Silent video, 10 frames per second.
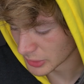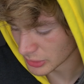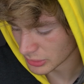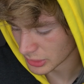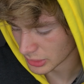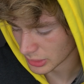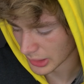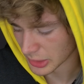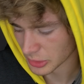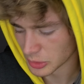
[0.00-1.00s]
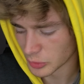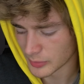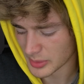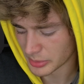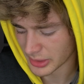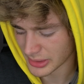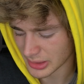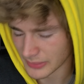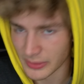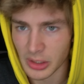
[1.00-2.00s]
do you you like you're cool with me putting this
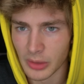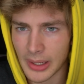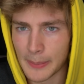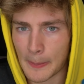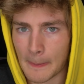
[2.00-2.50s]
in the video, right?